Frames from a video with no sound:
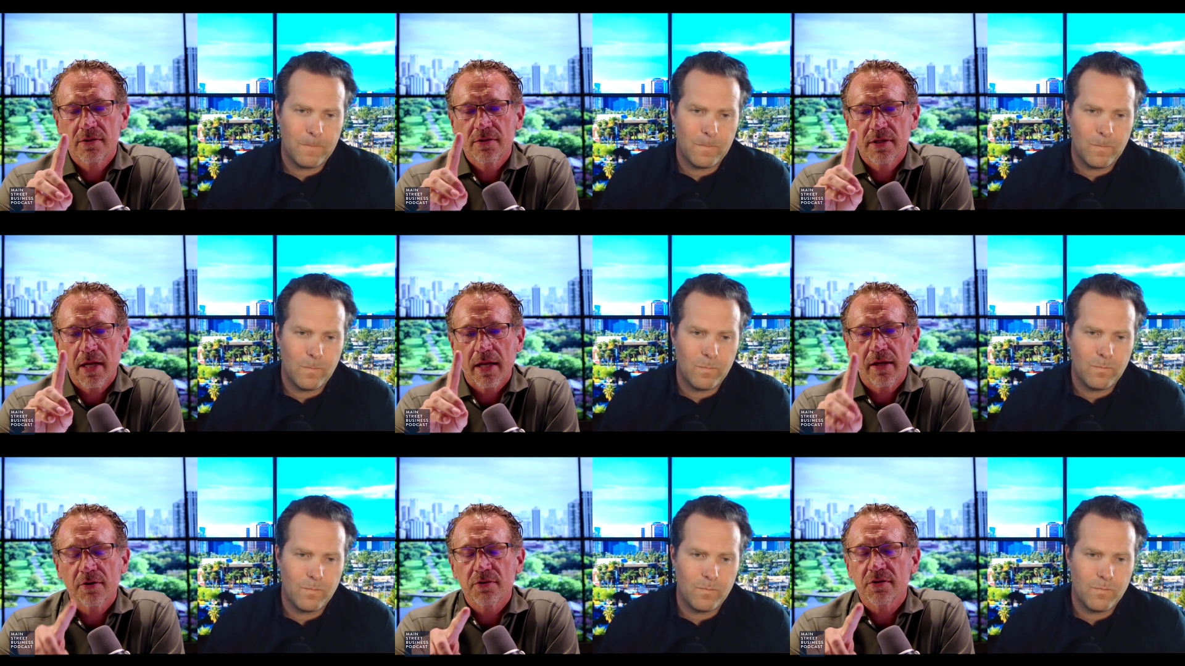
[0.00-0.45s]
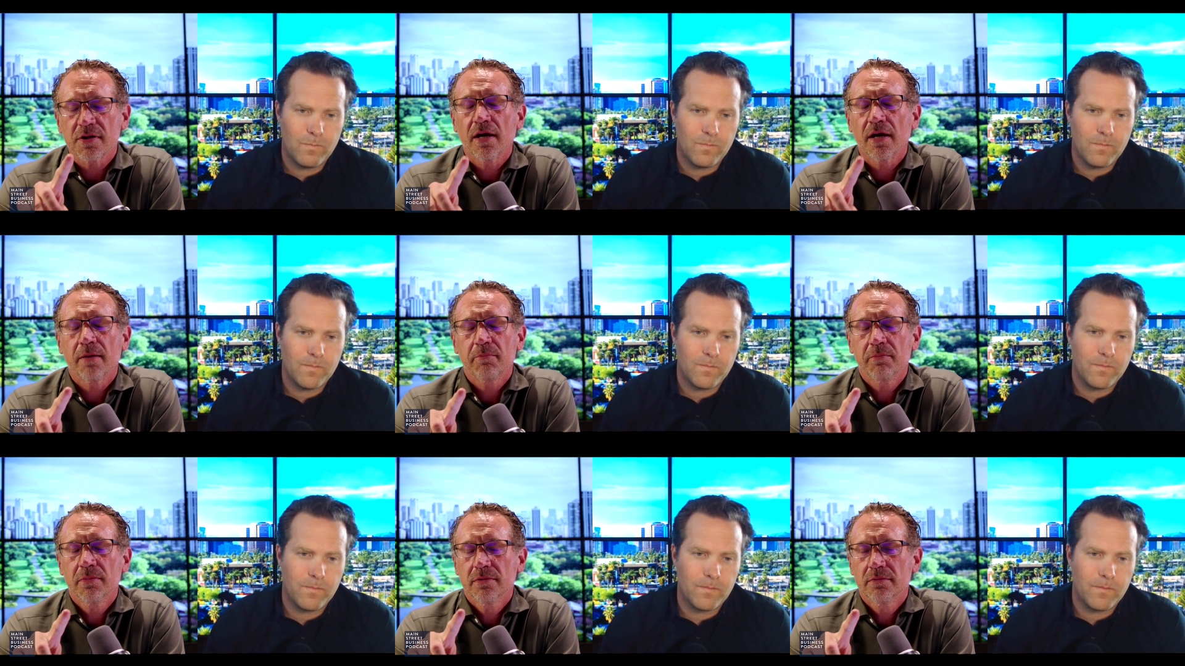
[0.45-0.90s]
Speaker 1: take your
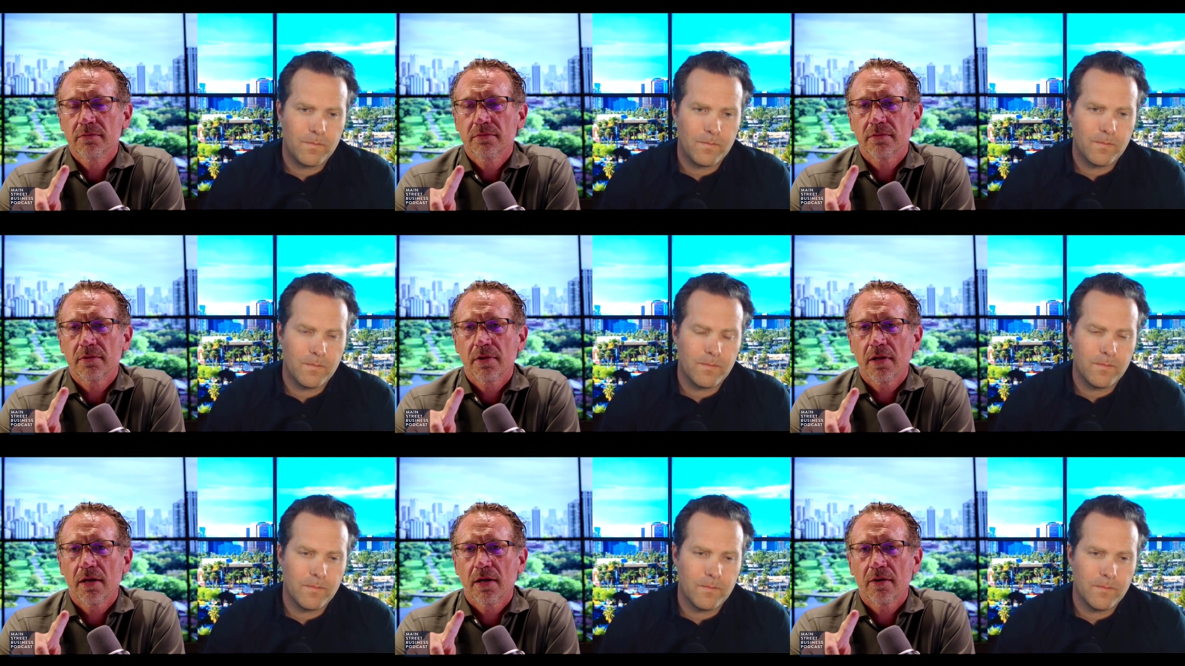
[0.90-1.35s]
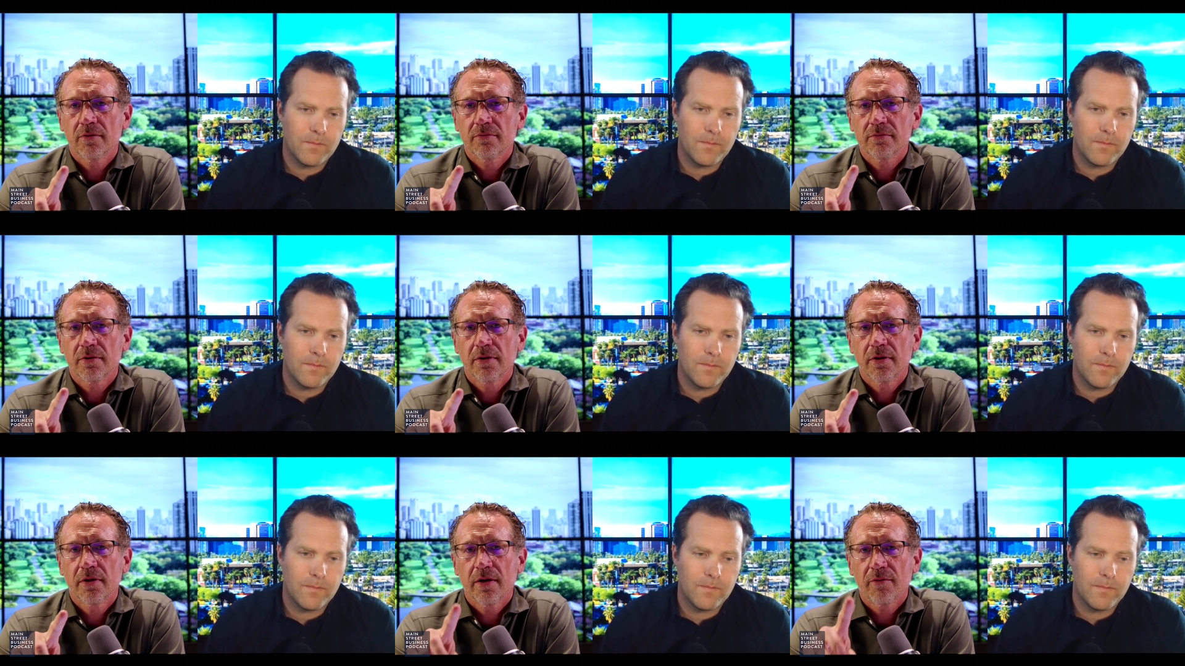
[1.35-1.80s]
time. You know,
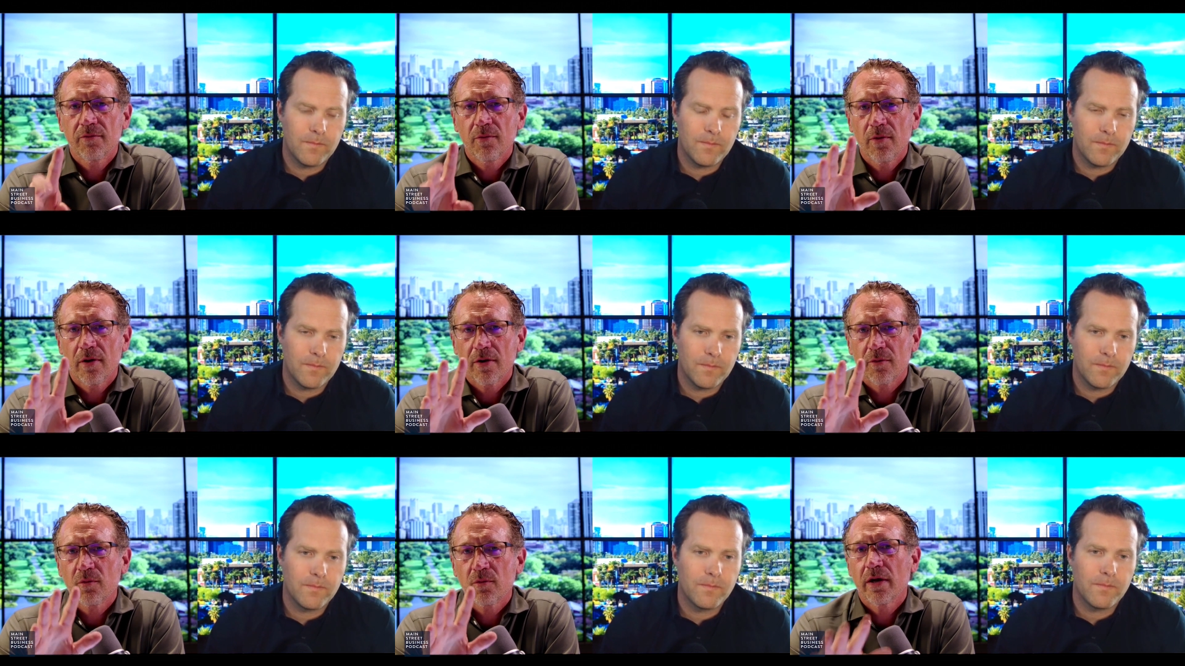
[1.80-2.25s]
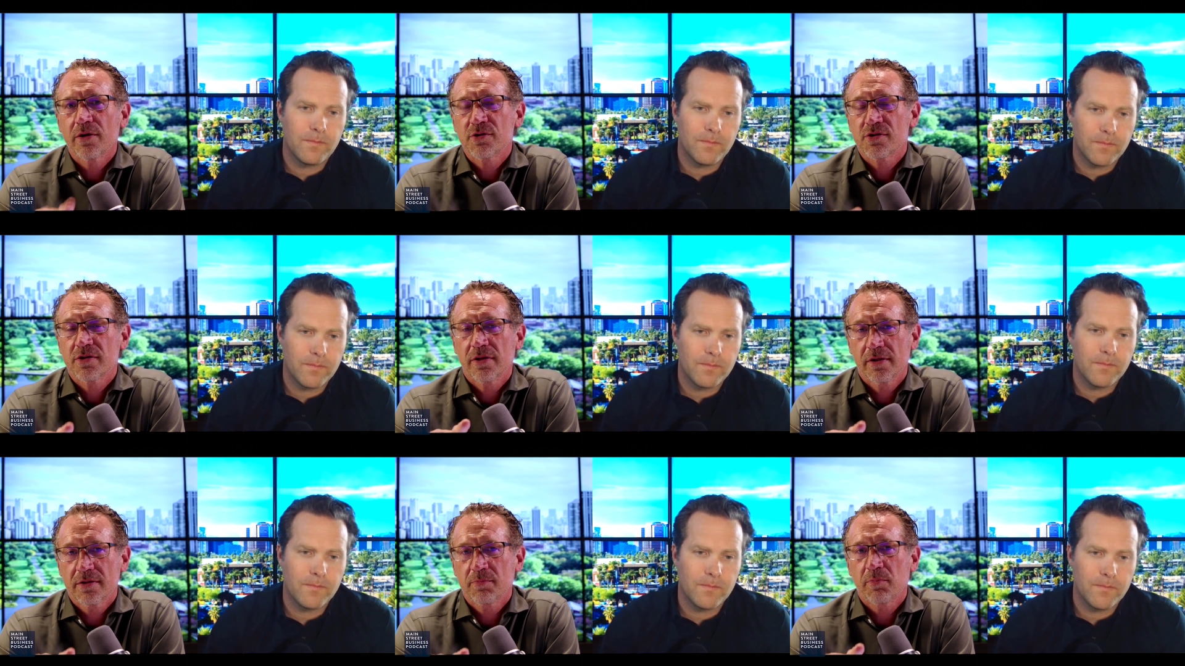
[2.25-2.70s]
you never want to
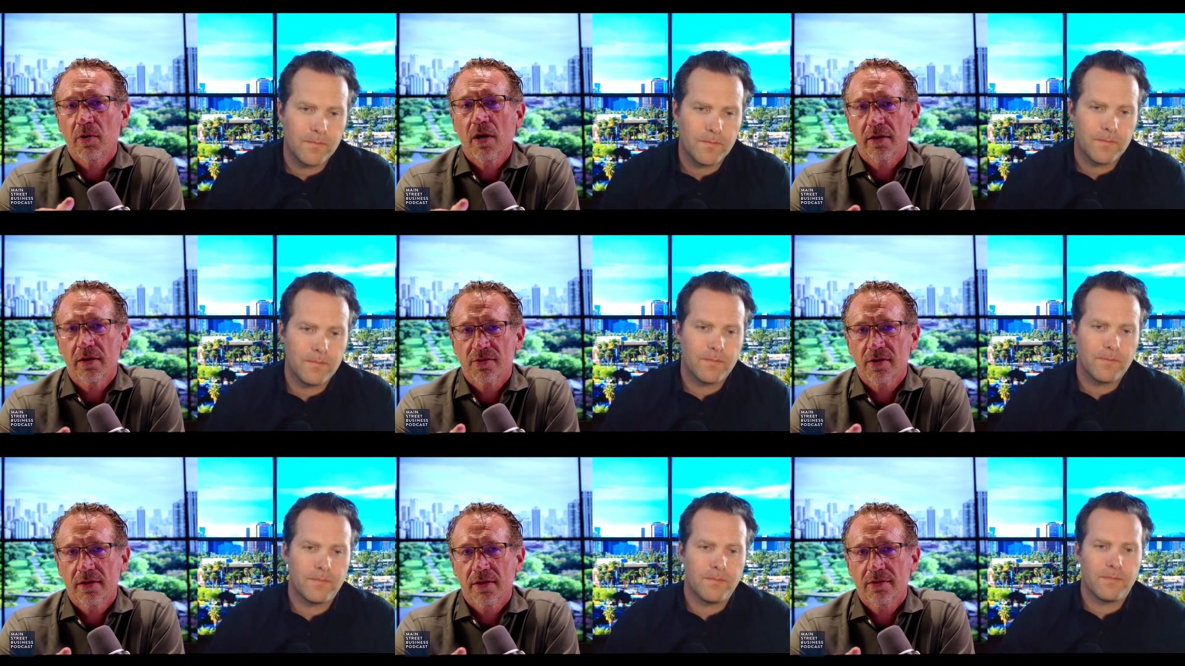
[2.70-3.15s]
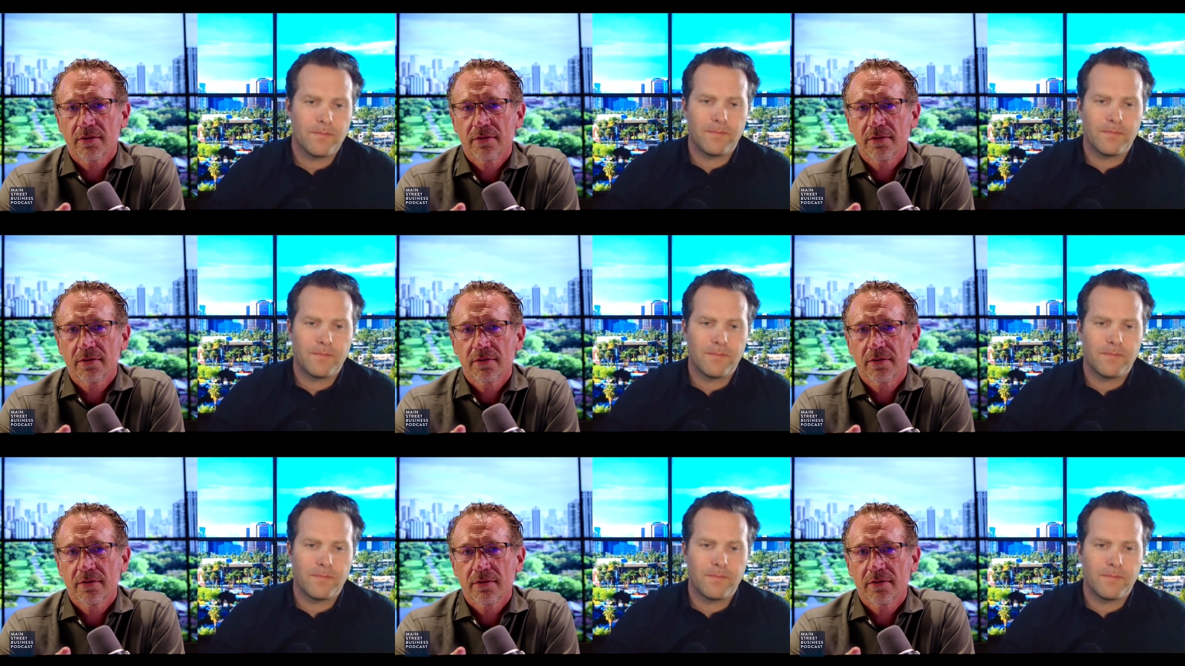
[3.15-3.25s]
rush this process.